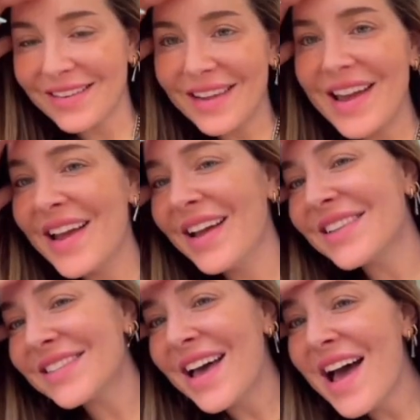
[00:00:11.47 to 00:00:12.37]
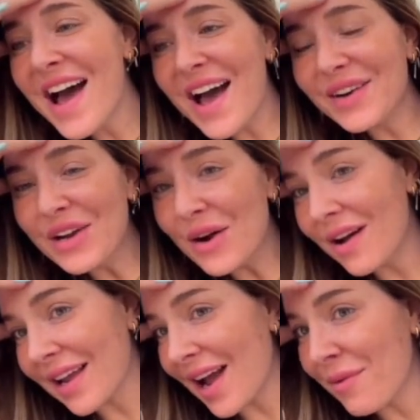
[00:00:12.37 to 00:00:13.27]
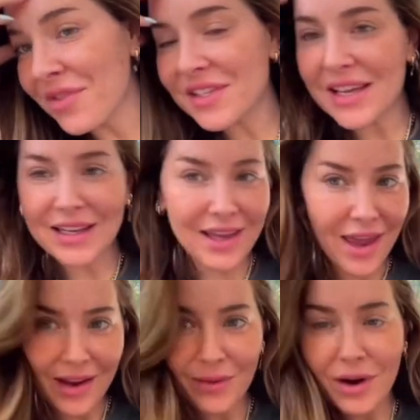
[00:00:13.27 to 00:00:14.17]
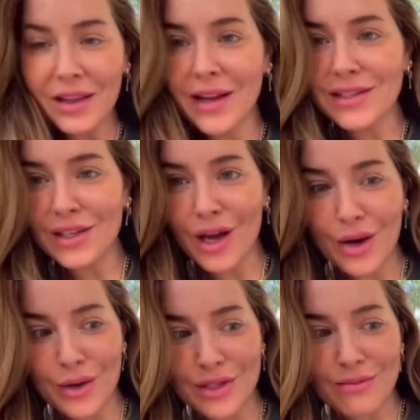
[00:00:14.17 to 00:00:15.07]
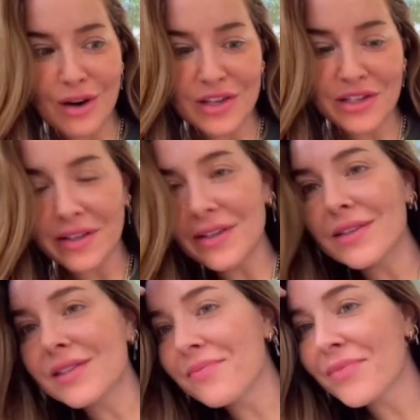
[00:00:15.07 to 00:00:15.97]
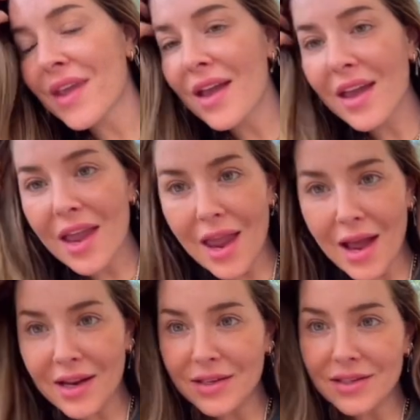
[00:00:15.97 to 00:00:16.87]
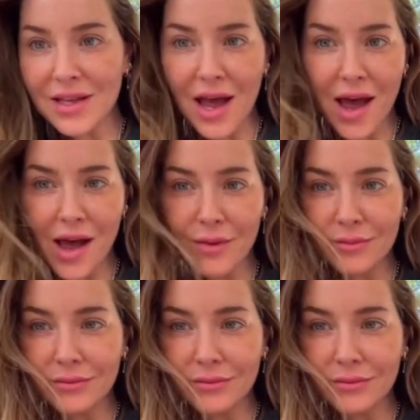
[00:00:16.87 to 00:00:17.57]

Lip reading: I don't know, like I'm on this like kick where I like to go to Marshall's and I